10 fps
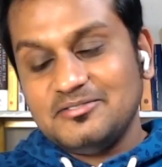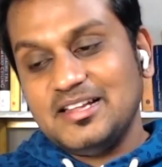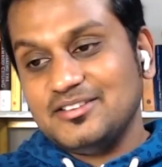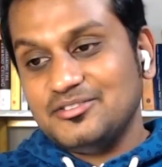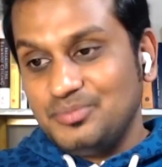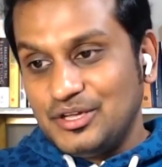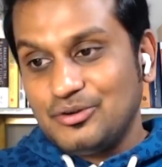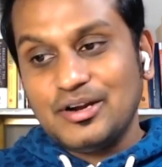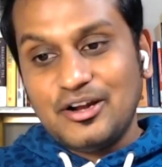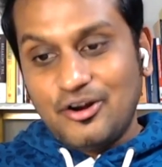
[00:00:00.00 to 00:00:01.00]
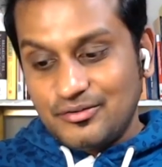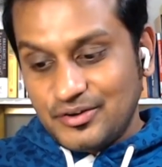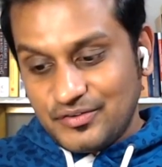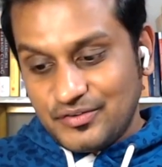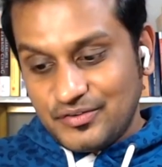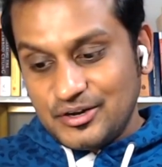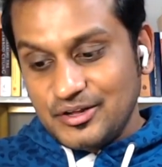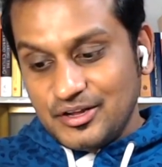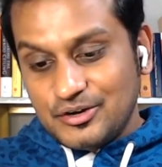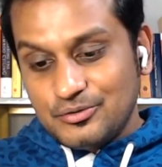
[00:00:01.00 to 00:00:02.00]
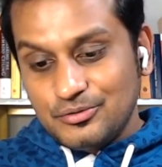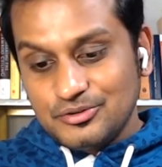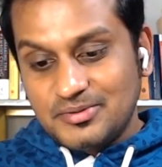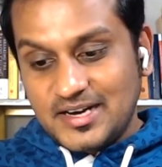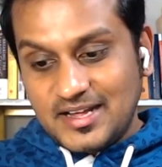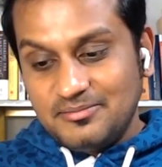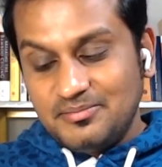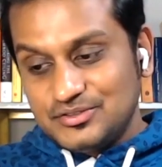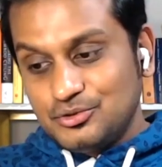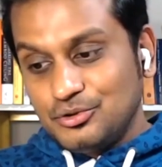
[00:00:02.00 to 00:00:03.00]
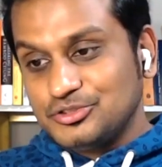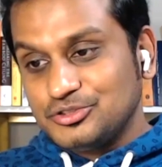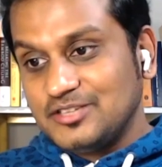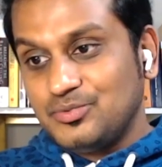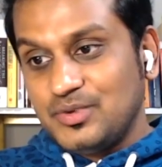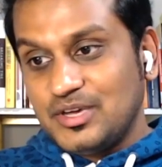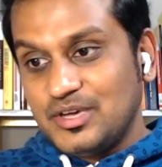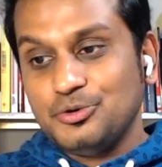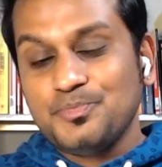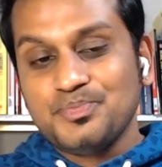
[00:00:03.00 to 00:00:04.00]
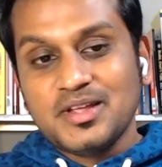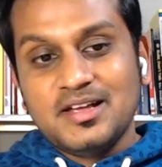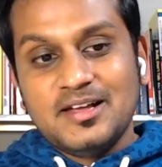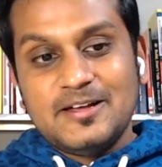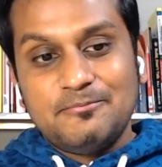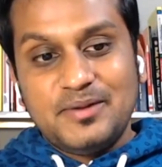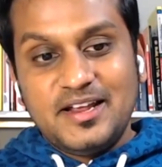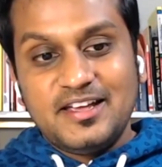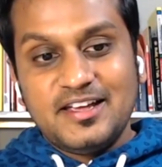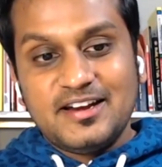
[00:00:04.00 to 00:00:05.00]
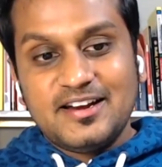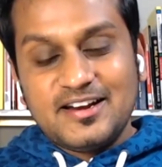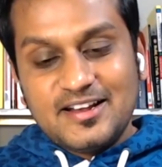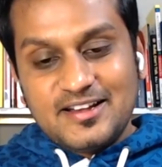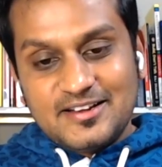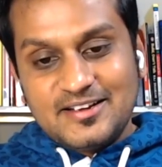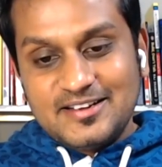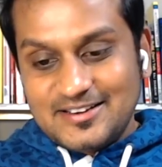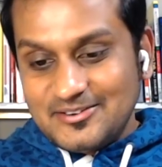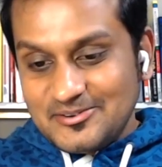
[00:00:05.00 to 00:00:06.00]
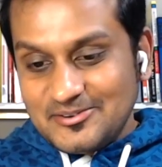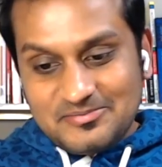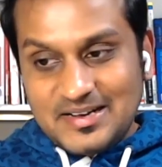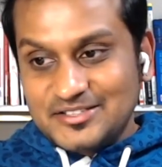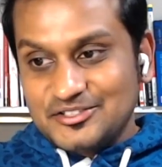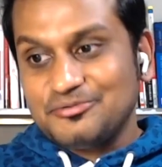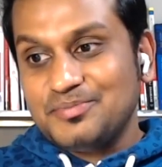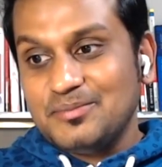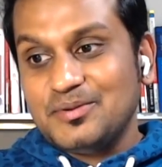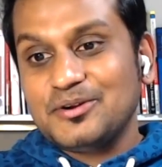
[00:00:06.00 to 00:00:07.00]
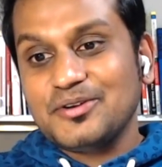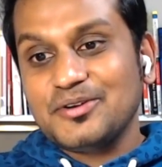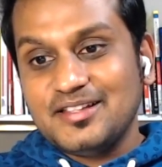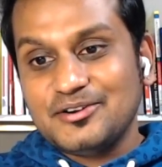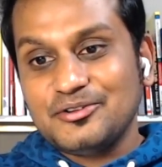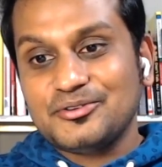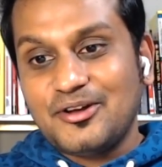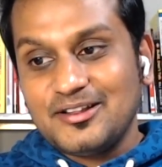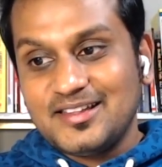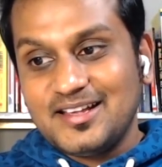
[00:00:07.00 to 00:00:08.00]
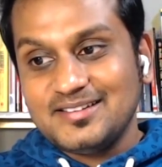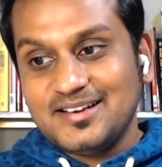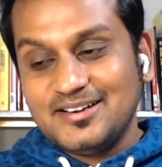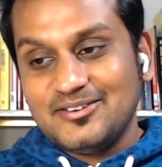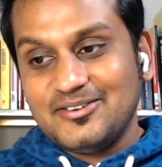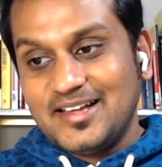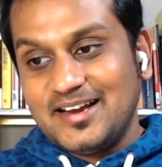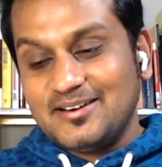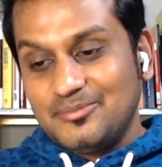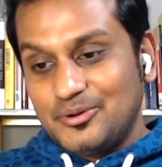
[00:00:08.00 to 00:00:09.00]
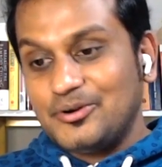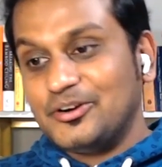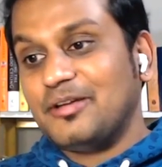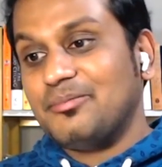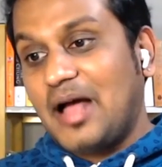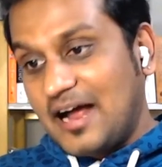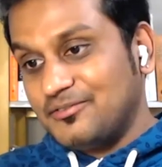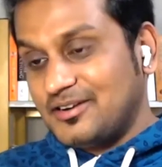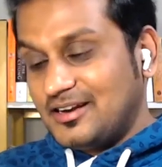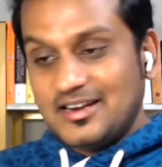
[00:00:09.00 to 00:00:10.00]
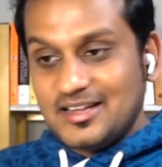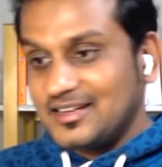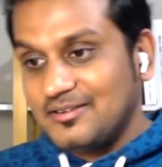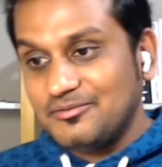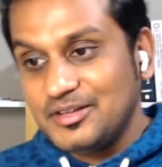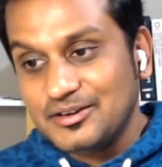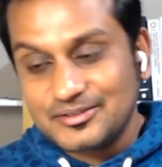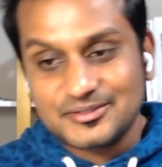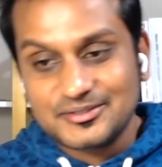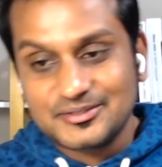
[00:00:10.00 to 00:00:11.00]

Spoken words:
There is Miro and a lot of different tools, but I miss those days where you bring in bunch of people together to solve things, and get a prototype after like a week or so.